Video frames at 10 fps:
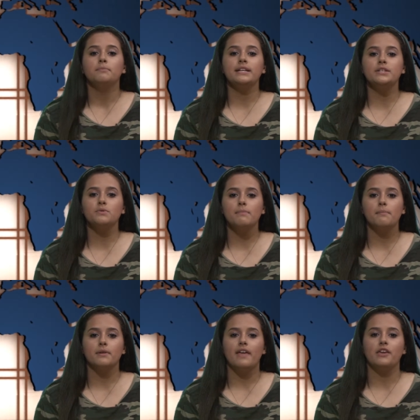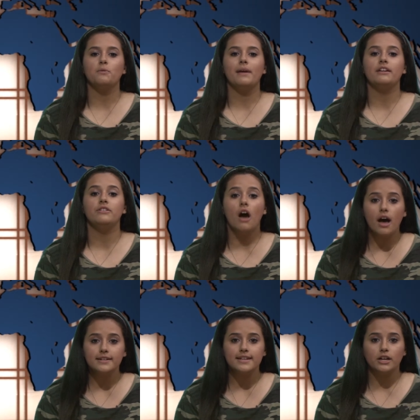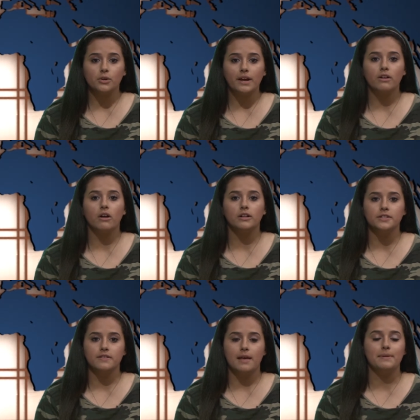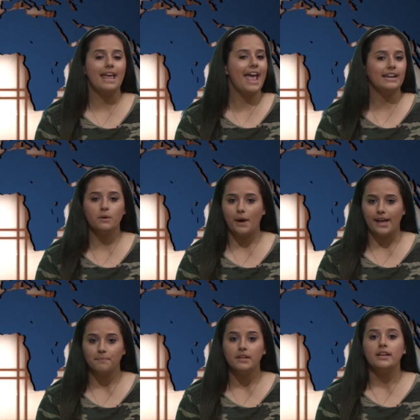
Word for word: please remember that you may not decorate or alter them in any way.